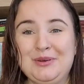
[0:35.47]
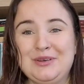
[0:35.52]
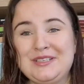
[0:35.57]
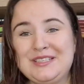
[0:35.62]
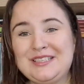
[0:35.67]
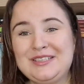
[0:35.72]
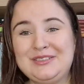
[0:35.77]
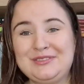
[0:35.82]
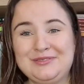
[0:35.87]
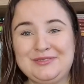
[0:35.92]

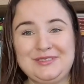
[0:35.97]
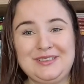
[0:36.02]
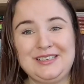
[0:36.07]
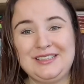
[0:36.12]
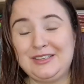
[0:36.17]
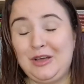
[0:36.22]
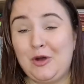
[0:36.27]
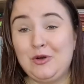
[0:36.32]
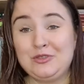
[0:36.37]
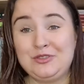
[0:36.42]
books of uh,
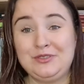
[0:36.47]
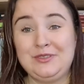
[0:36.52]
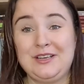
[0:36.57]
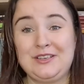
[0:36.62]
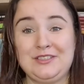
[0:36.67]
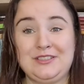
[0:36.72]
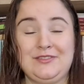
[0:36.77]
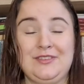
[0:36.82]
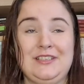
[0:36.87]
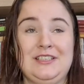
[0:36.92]
the whole
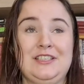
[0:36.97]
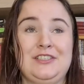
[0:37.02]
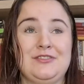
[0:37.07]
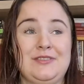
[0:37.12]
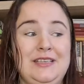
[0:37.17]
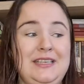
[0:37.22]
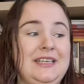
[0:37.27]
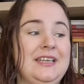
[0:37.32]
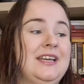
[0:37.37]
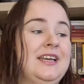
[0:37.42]

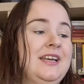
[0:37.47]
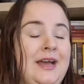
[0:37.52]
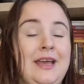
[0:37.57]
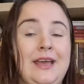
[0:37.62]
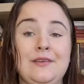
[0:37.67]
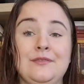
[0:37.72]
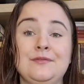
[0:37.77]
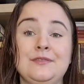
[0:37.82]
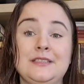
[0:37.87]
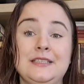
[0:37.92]
2023. I
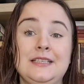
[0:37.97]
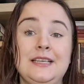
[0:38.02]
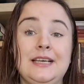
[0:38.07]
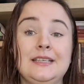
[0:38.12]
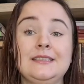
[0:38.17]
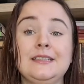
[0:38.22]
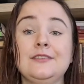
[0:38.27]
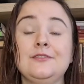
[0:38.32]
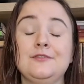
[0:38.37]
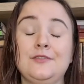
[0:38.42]
have
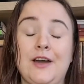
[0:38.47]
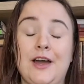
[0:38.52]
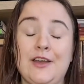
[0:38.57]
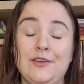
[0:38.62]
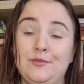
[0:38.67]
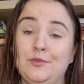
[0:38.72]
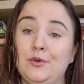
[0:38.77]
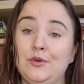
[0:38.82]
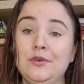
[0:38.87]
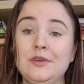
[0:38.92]
selected
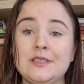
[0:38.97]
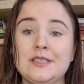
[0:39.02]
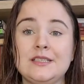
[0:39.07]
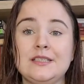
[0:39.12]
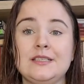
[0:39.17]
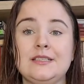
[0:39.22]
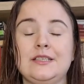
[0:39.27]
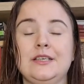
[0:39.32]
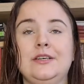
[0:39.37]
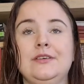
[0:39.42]
five books,
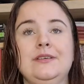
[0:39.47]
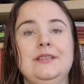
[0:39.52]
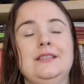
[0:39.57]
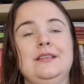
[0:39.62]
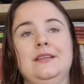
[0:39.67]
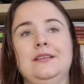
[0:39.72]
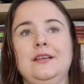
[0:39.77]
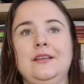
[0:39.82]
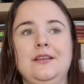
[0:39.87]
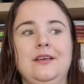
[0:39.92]
so it's
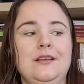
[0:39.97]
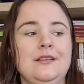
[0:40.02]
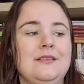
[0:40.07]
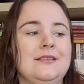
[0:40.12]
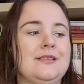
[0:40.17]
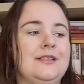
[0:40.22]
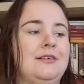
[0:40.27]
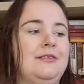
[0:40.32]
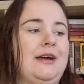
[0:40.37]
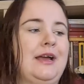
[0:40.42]
not a lot,
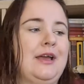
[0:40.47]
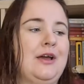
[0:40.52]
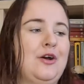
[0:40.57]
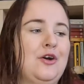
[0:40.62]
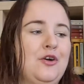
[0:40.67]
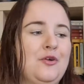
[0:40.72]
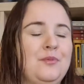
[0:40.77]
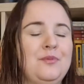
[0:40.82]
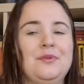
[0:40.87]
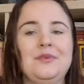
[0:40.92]
so I
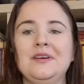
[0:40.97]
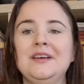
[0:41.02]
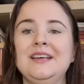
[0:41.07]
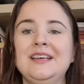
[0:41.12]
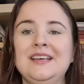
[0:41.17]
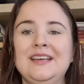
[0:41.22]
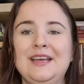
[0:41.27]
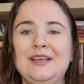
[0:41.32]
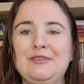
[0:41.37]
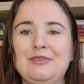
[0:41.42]
hope
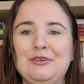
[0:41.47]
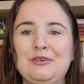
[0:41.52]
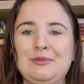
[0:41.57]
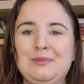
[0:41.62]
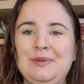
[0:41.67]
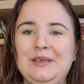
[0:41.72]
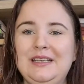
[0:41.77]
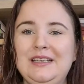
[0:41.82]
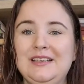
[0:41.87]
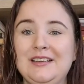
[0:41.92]
it will
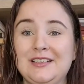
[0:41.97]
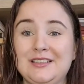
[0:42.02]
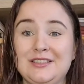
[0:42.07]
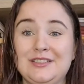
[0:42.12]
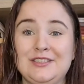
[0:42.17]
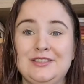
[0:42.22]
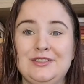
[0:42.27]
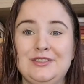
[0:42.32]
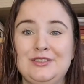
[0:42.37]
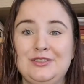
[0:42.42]
be not
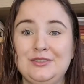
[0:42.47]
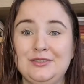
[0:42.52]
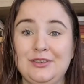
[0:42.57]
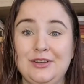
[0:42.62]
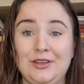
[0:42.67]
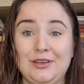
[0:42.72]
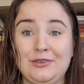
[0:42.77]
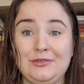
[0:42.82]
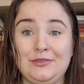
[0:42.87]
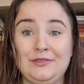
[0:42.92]
too
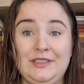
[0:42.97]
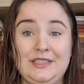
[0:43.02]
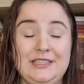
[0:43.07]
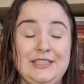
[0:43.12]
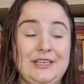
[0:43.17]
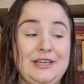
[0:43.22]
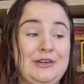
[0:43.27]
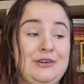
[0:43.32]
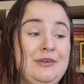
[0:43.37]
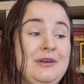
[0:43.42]
long of a
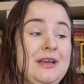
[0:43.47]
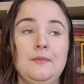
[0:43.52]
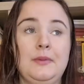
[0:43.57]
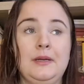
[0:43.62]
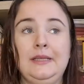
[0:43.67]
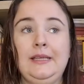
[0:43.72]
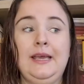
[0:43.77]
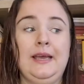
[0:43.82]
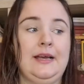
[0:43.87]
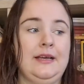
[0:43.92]
video.
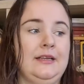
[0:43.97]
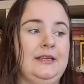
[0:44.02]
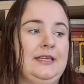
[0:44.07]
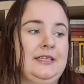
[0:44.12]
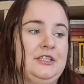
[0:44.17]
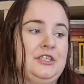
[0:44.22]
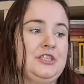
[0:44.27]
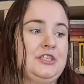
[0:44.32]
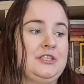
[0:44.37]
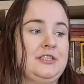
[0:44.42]
But yeah,
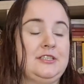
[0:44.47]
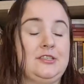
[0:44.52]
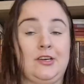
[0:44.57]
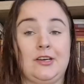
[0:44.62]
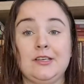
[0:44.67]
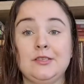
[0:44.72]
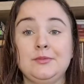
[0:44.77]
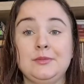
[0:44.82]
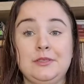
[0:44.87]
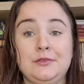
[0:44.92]
let's just
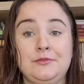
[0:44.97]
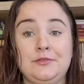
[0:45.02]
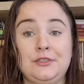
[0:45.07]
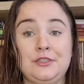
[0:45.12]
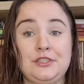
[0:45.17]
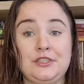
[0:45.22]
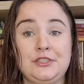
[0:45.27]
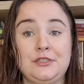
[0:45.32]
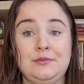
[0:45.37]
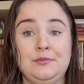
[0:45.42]
start with the
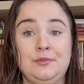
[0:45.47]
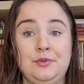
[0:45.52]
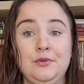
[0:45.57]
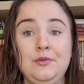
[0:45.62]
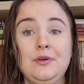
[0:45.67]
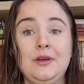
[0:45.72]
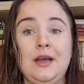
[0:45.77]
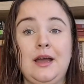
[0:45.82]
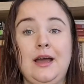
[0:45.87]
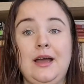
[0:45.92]
first
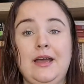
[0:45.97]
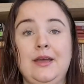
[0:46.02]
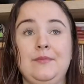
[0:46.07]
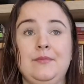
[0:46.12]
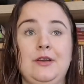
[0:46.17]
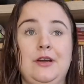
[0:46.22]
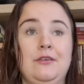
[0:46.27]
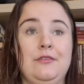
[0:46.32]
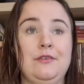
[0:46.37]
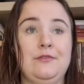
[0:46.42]
book.
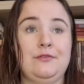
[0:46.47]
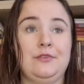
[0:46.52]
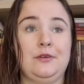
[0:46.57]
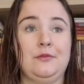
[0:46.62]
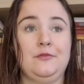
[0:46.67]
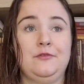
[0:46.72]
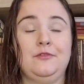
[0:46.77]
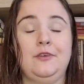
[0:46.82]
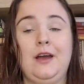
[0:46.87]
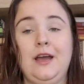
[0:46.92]
I'm going
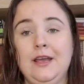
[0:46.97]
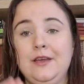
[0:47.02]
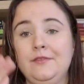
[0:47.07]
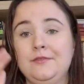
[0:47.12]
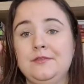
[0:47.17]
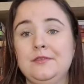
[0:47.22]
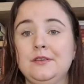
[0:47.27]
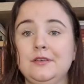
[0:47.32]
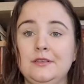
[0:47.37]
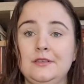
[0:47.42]
from five
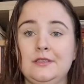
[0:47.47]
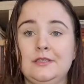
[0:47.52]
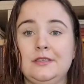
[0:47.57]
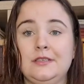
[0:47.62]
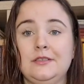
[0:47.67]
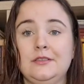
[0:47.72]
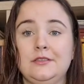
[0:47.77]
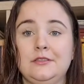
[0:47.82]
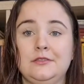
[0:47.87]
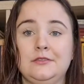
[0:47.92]

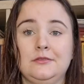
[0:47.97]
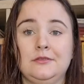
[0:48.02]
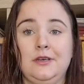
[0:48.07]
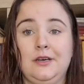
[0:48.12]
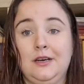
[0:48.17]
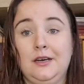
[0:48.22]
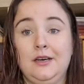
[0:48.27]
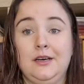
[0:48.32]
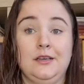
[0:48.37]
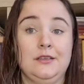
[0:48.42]
until
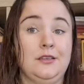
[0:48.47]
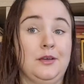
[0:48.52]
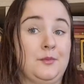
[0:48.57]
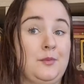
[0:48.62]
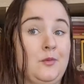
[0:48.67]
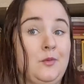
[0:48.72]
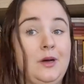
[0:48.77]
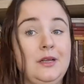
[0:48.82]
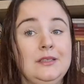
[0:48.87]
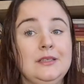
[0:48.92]
uh,
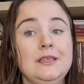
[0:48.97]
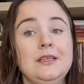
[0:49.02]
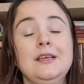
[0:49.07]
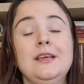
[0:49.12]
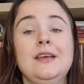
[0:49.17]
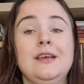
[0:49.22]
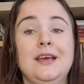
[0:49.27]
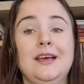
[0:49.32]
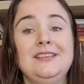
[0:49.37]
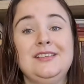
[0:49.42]
number one,
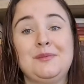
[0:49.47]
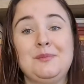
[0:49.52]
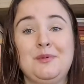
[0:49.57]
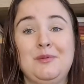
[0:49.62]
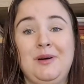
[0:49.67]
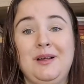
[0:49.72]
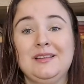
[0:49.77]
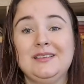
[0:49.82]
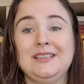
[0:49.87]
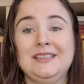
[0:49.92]
and number
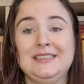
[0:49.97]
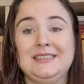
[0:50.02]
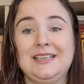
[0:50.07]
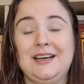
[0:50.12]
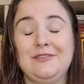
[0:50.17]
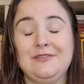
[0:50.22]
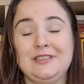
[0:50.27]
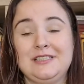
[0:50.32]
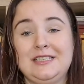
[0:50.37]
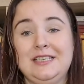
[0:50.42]
one is
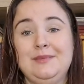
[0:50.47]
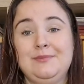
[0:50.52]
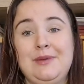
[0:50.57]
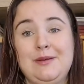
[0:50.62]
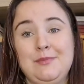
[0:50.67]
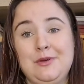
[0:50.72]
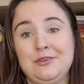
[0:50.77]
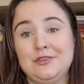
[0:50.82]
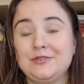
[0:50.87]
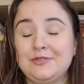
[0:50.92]
obviously my
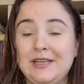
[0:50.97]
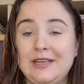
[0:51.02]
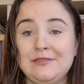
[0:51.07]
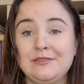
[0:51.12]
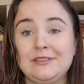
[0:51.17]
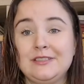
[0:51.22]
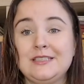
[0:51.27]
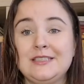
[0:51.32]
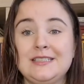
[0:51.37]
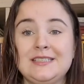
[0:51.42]
most
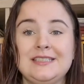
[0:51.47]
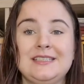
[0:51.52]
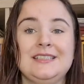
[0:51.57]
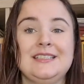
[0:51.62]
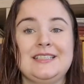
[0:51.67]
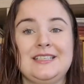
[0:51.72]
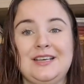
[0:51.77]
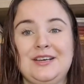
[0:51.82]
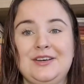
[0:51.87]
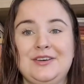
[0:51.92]
favorite,
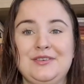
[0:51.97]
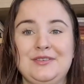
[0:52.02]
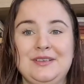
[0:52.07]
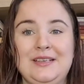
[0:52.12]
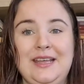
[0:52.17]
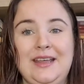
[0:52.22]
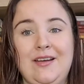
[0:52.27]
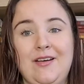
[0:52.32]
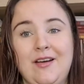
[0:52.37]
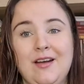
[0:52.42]
so
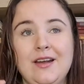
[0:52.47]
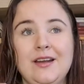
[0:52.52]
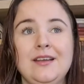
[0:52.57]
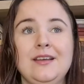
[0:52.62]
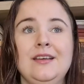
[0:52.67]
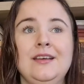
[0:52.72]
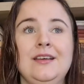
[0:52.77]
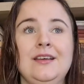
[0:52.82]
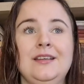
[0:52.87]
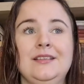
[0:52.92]
they are
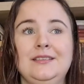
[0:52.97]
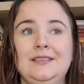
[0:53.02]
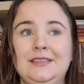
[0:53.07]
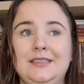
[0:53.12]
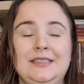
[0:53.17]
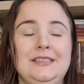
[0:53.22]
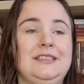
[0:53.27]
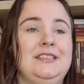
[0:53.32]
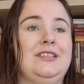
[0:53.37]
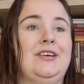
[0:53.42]

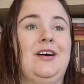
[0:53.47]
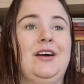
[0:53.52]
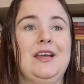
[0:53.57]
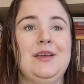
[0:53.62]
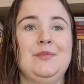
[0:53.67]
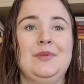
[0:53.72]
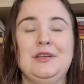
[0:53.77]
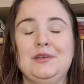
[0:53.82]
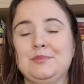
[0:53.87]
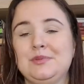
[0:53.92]
this
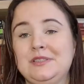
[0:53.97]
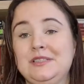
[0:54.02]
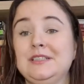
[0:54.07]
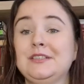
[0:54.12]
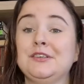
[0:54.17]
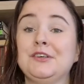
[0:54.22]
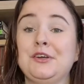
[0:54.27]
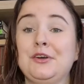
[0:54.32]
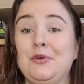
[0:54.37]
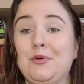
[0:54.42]
time in a
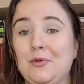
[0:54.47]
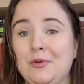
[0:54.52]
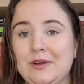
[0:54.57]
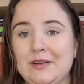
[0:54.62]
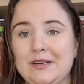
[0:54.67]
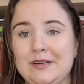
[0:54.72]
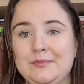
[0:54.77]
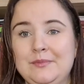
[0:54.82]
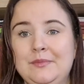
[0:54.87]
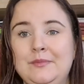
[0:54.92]
particular
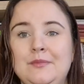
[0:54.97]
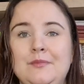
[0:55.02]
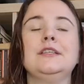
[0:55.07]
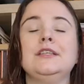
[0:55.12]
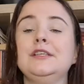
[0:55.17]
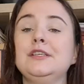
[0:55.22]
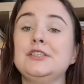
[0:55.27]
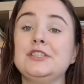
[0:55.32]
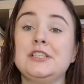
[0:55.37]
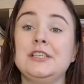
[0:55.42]
order.
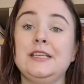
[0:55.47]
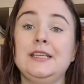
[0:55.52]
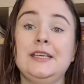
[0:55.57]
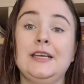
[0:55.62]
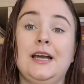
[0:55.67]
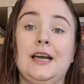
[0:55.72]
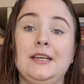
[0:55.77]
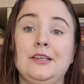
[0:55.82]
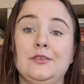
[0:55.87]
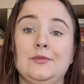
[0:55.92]
Usually
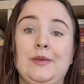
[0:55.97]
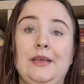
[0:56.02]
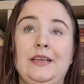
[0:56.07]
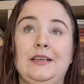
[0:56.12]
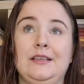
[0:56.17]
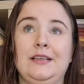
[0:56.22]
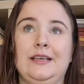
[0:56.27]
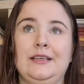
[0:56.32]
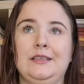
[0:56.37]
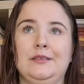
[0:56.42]
I don't
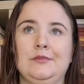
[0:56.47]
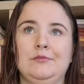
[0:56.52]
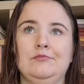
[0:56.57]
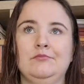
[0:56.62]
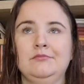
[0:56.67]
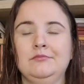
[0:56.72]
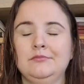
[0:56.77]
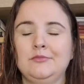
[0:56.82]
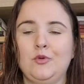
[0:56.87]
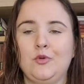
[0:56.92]
make like a
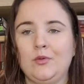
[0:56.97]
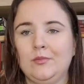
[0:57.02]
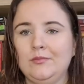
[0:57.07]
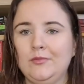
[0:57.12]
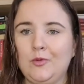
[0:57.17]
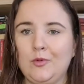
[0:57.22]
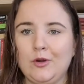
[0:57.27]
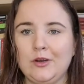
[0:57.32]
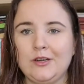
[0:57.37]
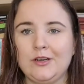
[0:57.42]

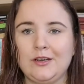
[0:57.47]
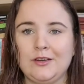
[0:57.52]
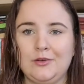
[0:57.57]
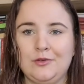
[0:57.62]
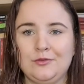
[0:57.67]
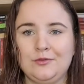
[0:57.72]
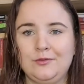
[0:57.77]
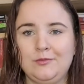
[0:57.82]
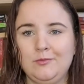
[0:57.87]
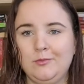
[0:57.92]
order
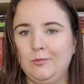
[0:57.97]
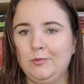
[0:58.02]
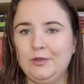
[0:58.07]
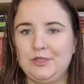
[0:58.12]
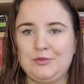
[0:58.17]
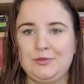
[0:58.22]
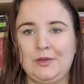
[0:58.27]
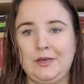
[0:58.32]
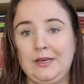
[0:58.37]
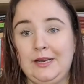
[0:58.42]
of
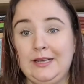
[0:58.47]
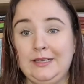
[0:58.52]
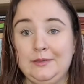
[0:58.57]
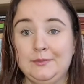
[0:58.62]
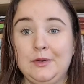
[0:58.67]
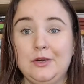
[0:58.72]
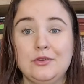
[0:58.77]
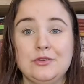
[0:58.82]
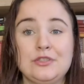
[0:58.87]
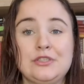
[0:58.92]
which one I like the
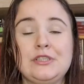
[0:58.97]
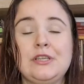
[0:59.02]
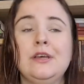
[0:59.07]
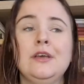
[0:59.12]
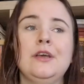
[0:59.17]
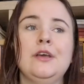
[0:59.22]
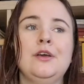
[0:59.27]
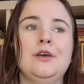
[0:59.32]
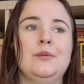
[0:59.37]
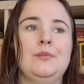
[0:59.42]
most,
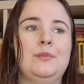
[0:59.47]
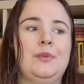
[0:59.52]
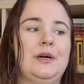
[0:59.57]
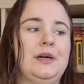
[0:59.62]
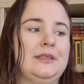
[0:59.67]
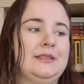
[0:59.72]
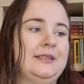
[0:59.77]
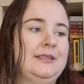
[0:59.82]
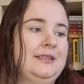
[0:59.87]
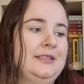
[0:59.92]

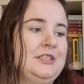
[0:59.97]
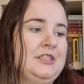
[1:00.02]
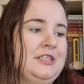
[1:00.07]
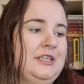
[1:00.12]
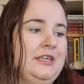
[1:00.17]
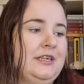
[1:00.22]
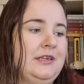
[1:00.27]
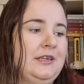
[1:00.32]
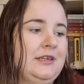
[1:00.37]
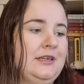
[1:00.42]
but this
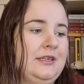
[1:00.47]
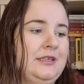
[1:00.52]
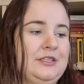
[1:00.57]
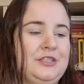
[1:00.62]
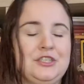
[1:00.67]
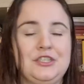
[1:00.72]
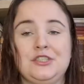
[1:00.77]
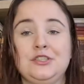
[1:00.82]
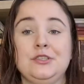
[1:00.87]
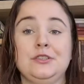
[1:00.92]
year it
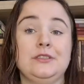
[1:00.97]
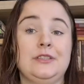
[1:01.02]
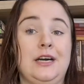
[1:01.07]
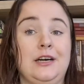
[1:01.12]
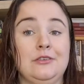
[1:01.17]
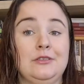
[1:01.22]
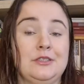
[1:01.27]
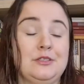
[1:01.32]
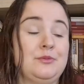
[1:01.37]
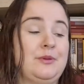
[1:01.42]
just turned
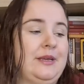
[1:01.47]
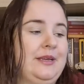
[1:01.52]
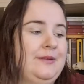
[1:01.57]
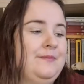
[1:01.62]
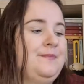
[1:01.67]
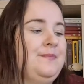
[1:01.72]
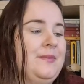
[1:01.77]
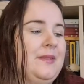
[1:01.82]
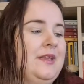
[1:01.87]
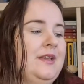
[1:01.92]
out this way.
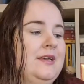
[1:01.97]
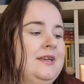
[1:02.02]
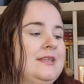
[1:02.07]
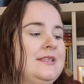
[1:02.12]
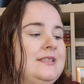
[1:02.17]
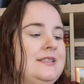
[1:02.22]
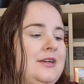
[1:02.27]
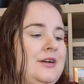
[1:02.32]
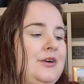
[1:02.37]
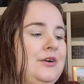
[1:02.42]

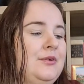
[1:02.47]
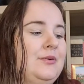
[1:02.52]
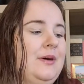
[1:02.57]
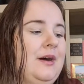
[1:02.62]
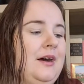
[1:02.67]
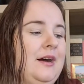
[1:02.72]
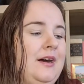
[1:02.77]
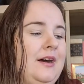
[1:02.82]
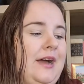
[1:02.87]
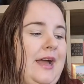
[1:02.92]
So
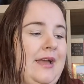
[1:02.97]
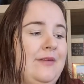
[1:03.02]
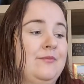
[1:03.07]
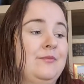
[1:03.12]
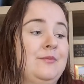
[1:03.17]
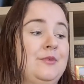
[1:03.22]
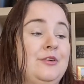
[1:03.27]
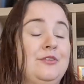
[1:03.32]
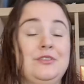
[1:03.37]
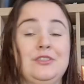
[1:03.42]
uh,
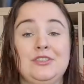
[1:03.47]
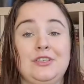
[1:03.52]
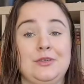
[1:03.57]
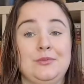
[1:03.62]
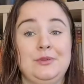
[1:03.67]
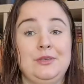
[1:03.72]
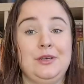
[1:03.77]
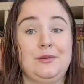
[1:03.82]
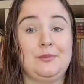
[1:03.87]
I'm going to start with